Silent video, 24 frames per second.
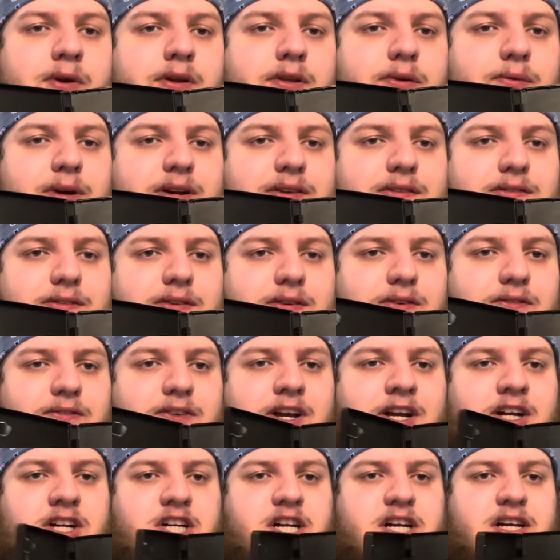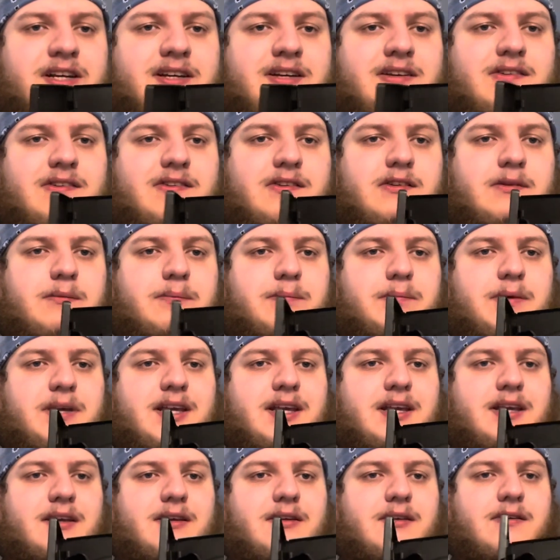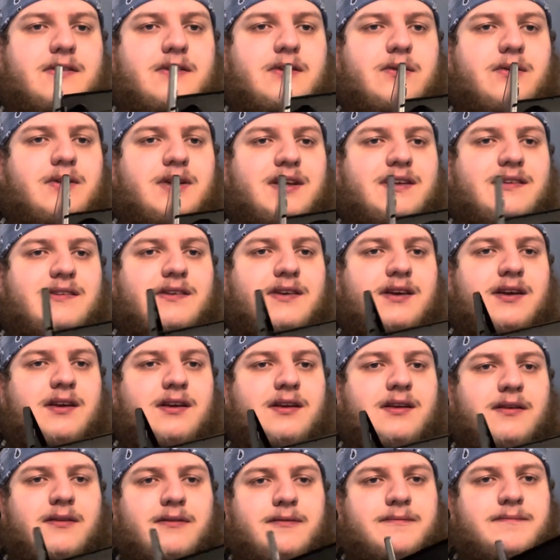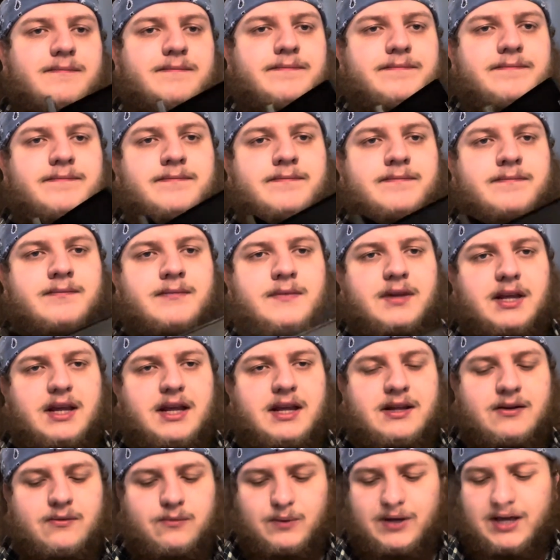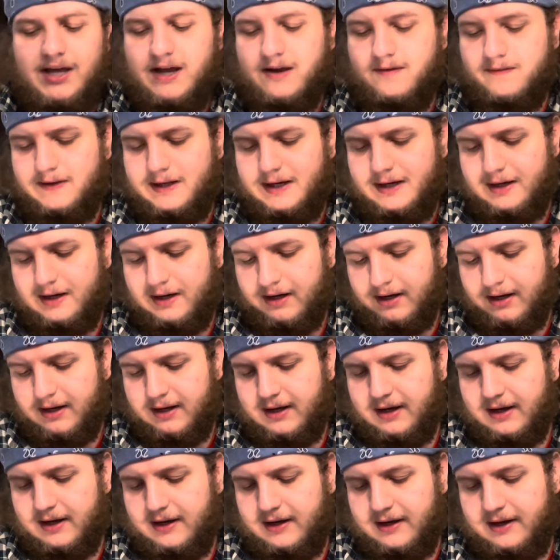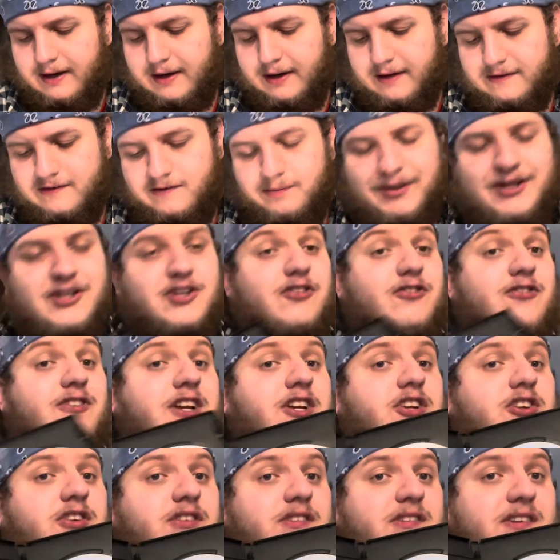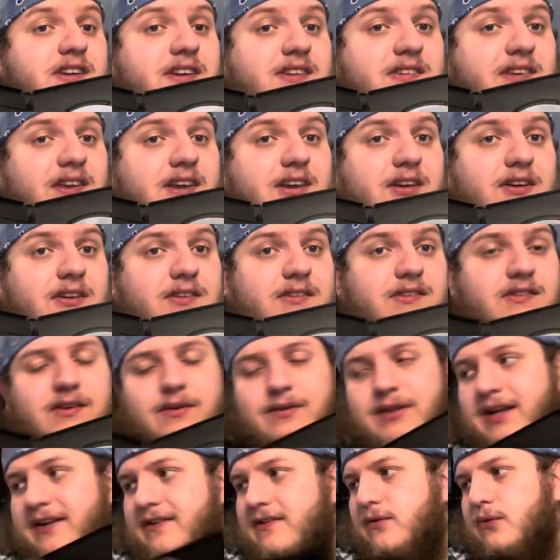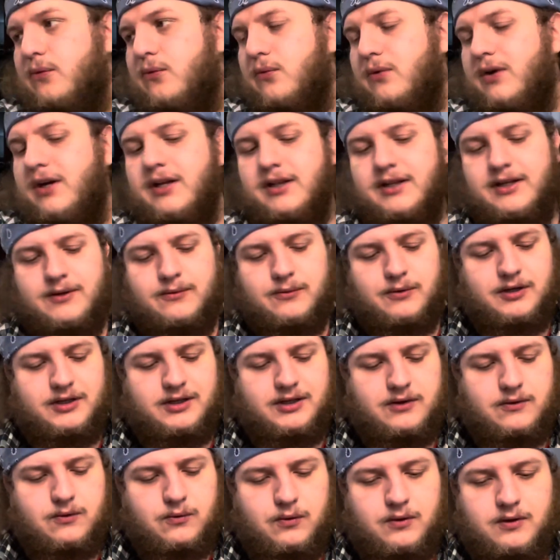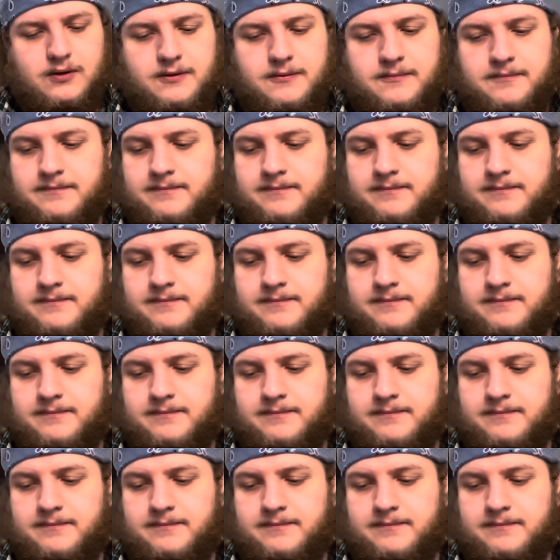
the rest of this franchise to be 2-disc. And we have like special features disc here, so that's really, really cool.